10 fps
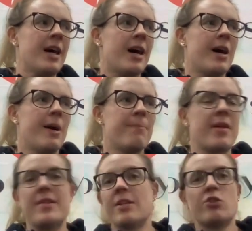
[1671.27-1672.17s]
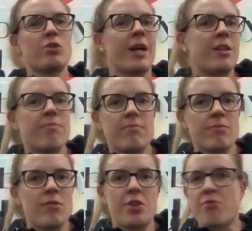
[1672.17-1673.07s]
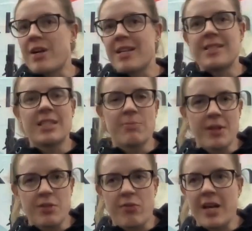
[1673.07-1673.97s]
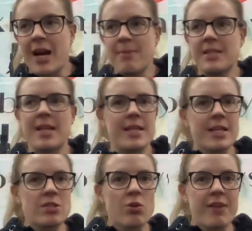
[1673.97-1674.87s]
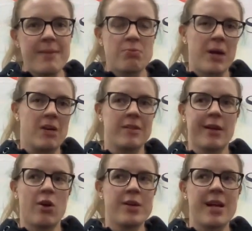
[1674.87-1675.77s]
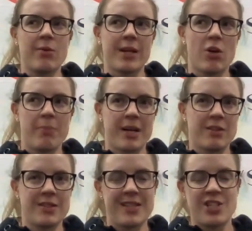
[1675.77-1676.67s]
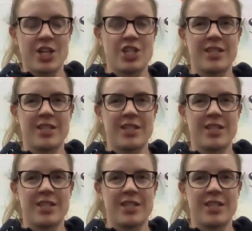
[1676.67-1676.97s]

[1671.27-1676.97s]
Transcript: And then they'll do like 3 to 6 months of rehab and then they're sort of heaps better and like, oh yeah, well I got better because of the injection.